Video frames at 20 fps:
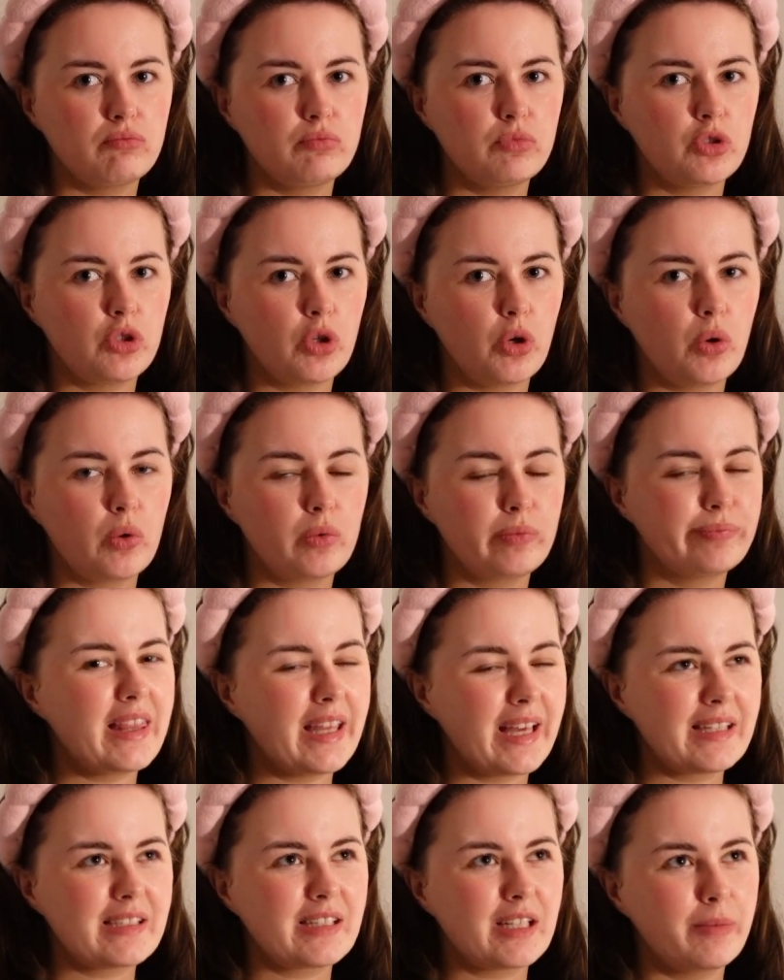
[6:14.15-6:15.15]
So I
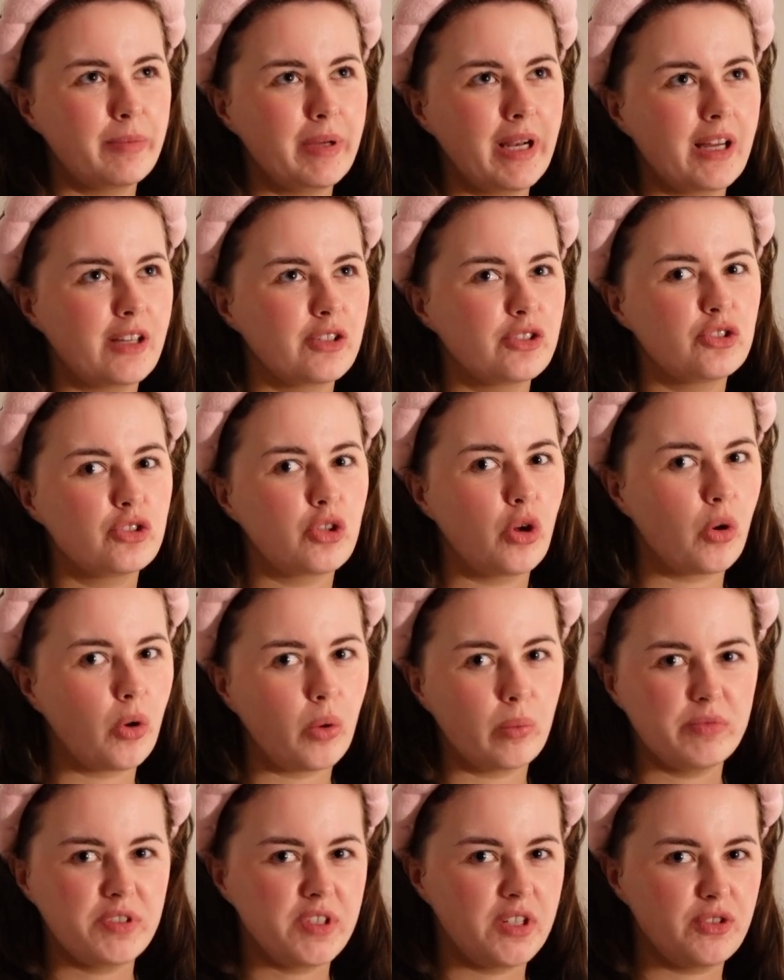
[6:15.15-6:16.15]
think it's going to be like a
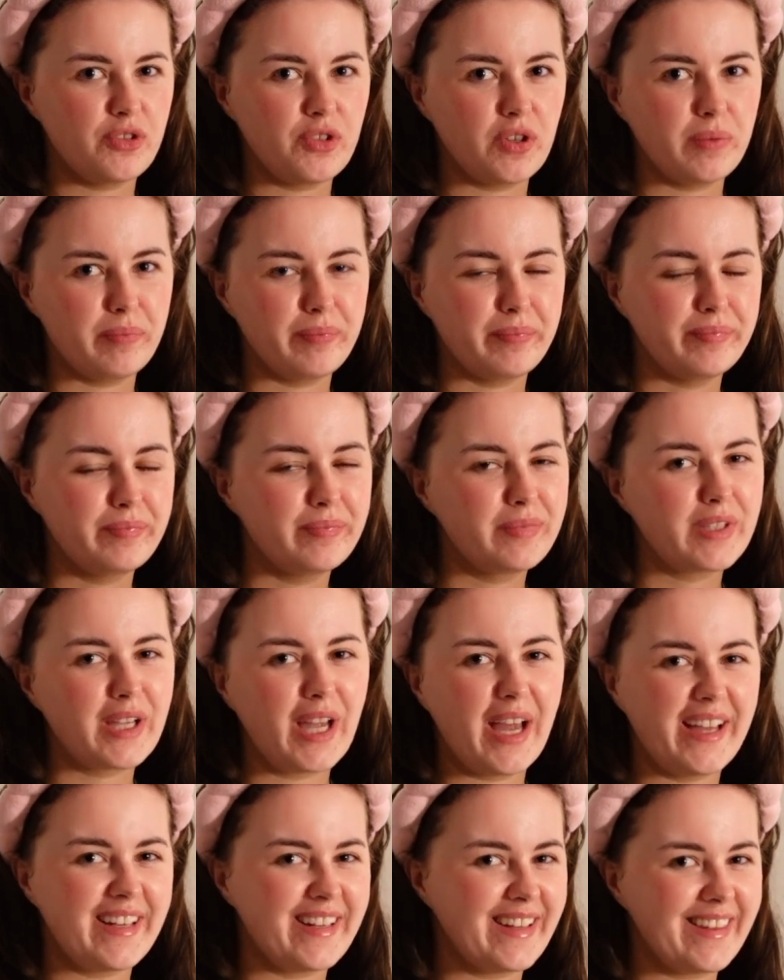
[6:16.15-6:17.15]
Stockholm syndrome
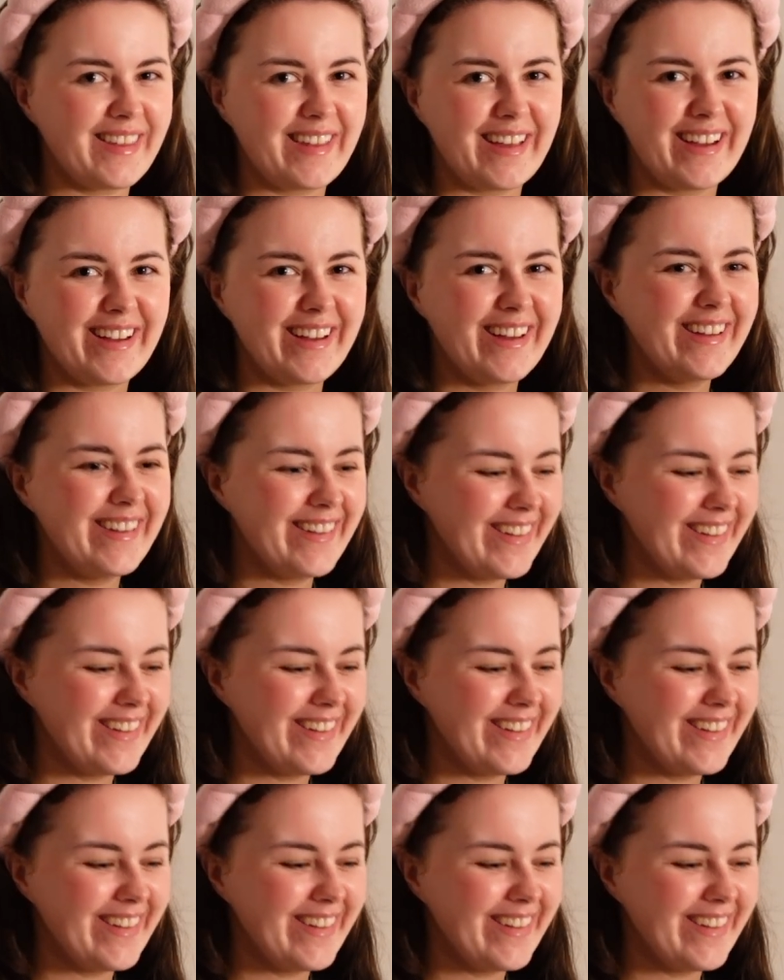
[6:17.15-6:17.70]
kind of thing.